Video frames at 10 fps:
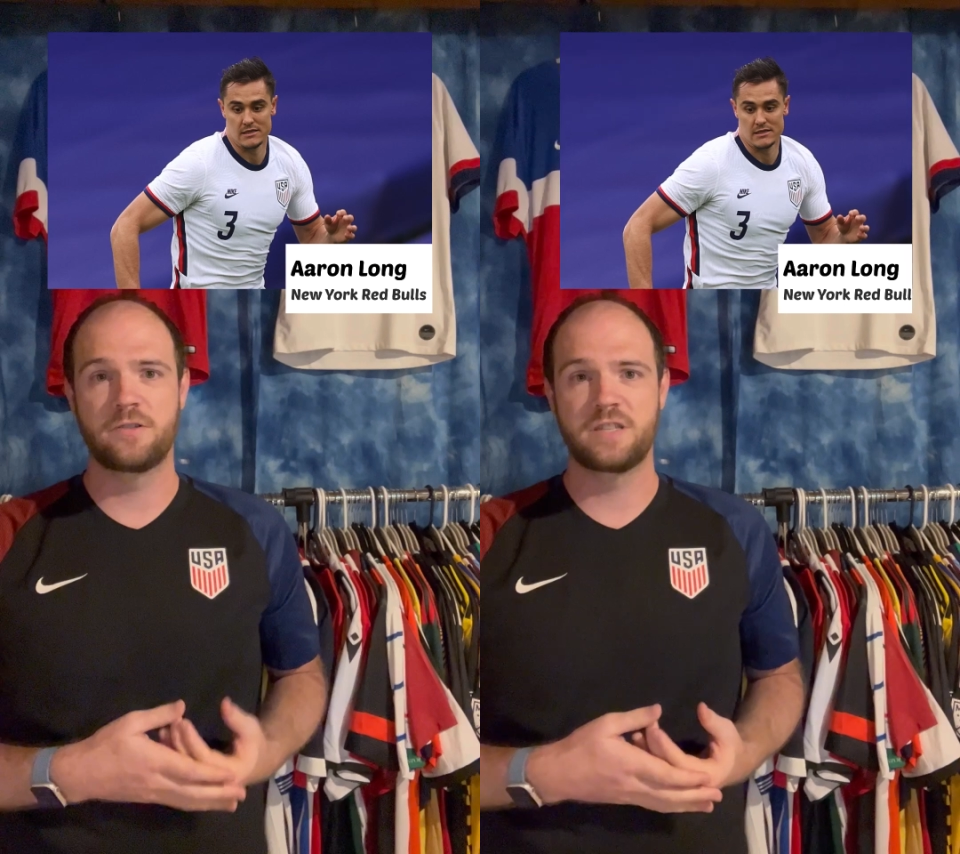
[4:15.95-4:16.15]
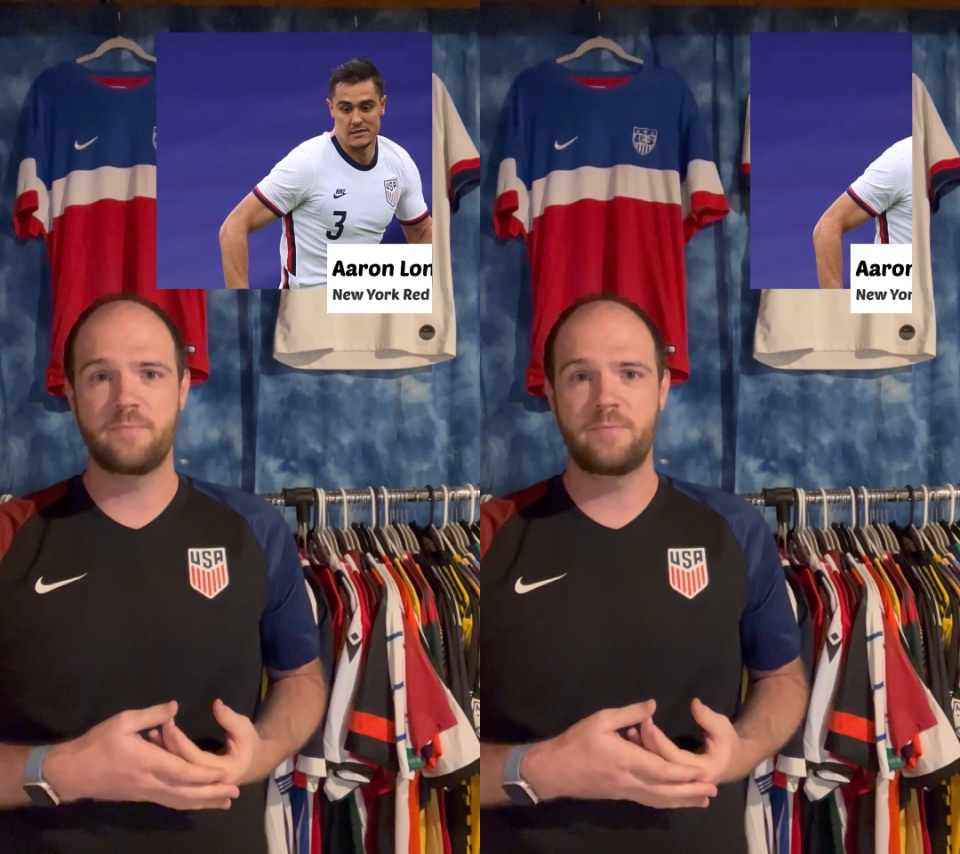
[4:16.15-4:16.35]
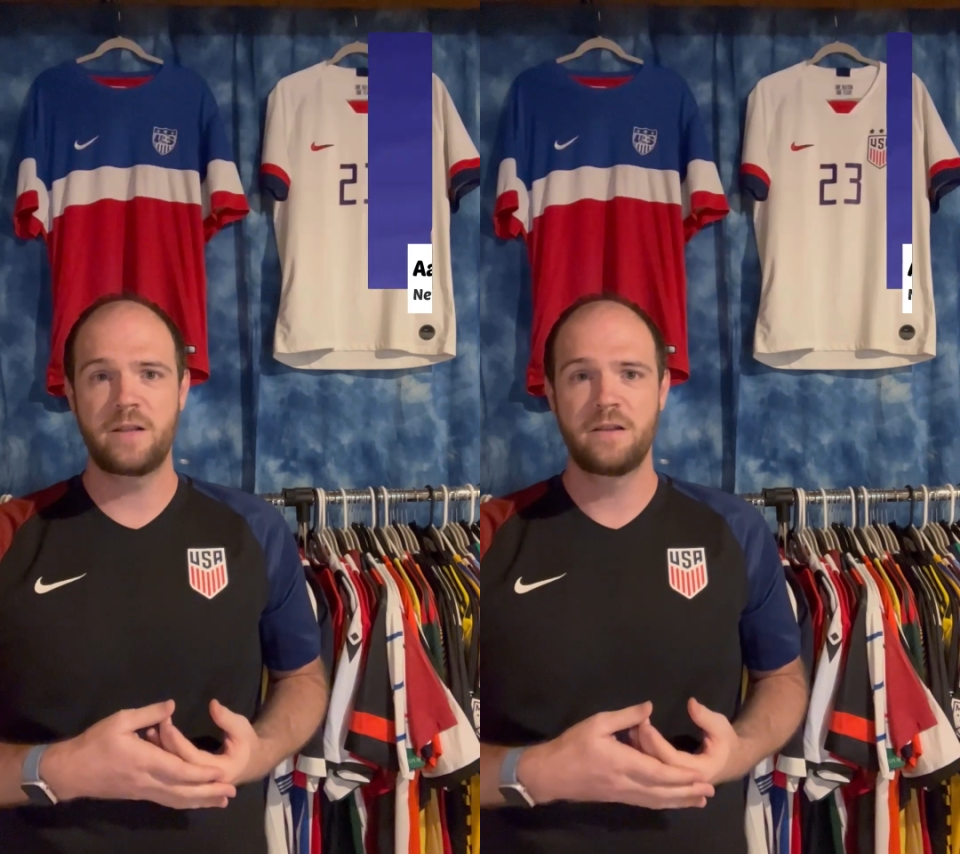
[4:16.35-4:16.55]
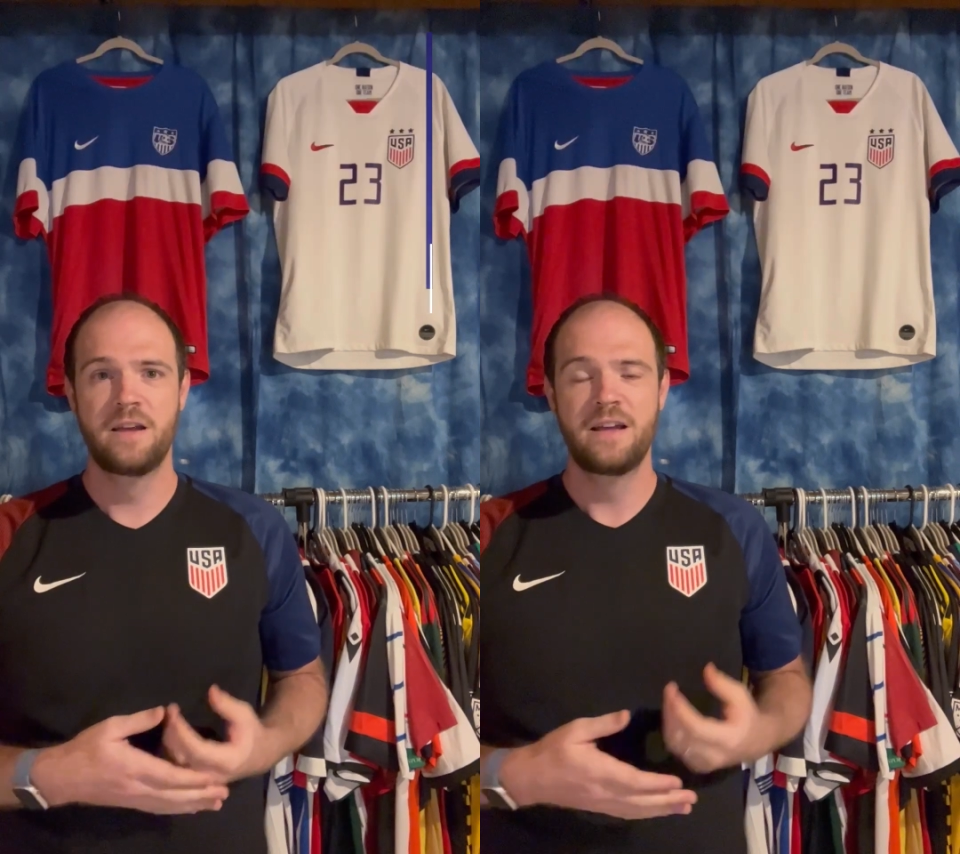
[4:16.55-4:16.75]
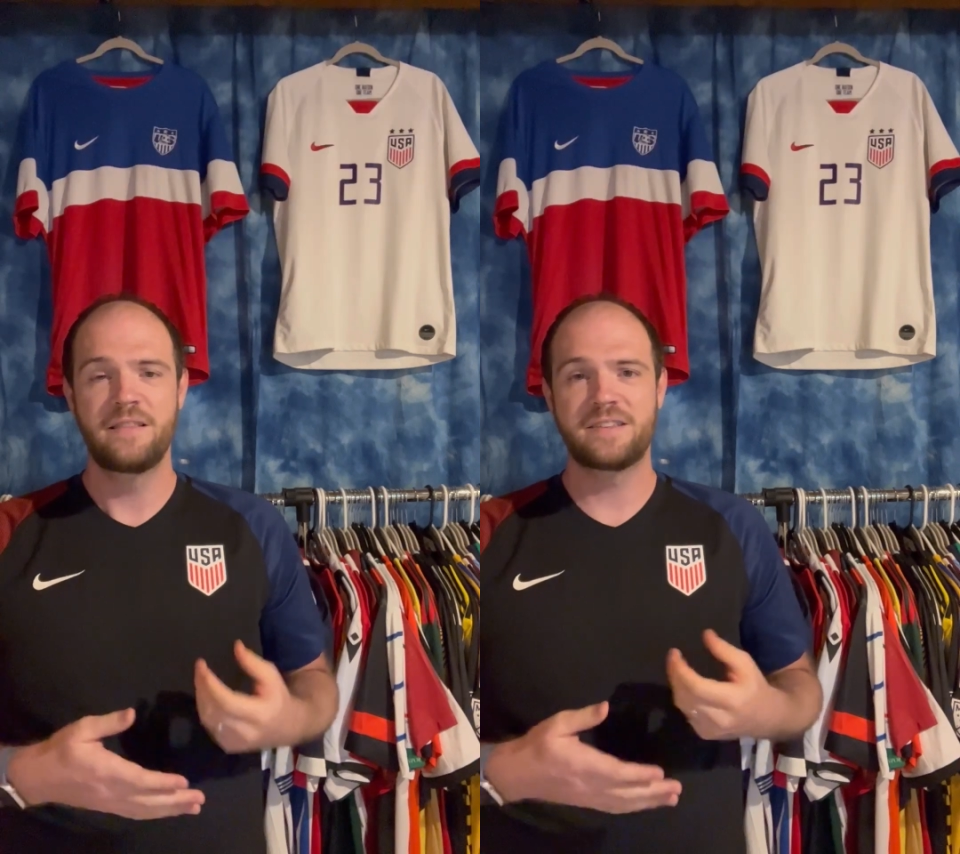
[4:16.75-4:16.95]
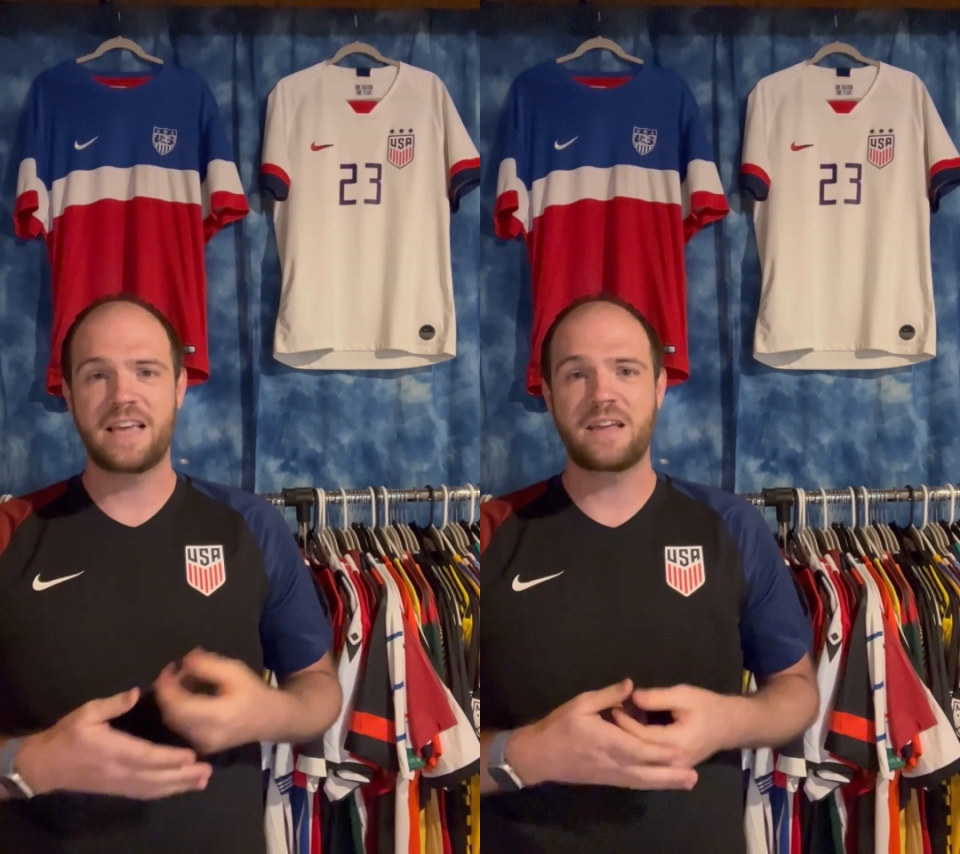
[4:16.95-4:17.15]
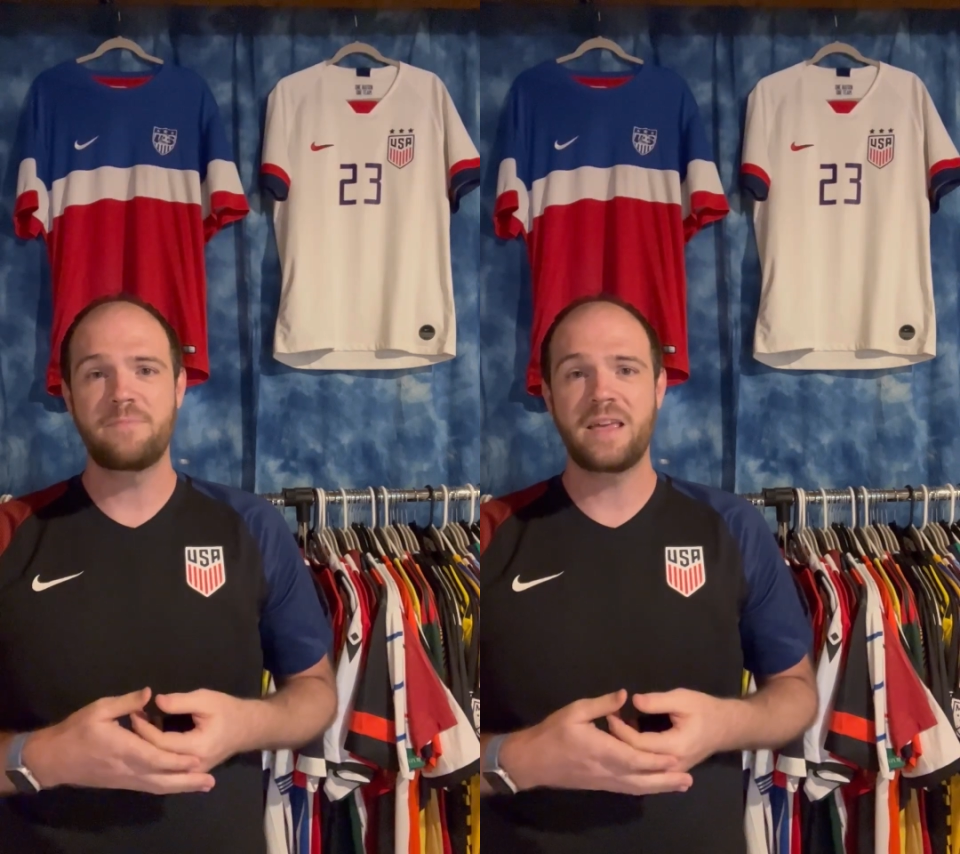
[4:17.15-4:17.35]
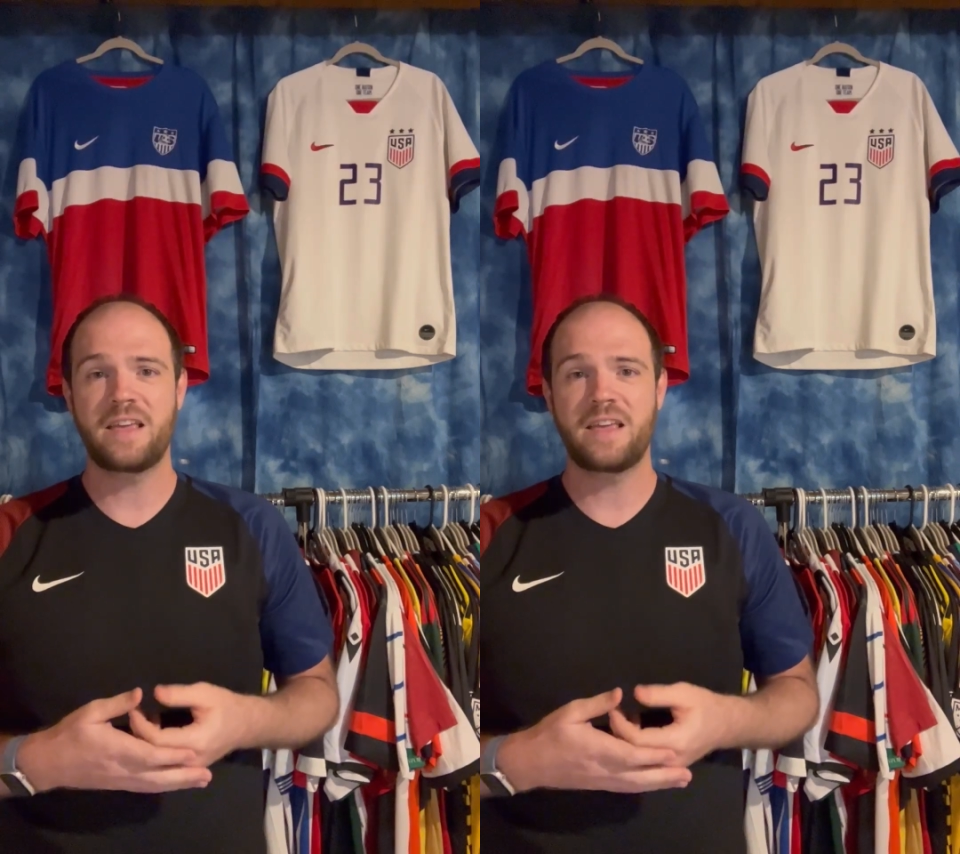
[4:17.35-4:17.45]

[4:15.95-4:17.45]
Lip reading: Zimmerman. The second being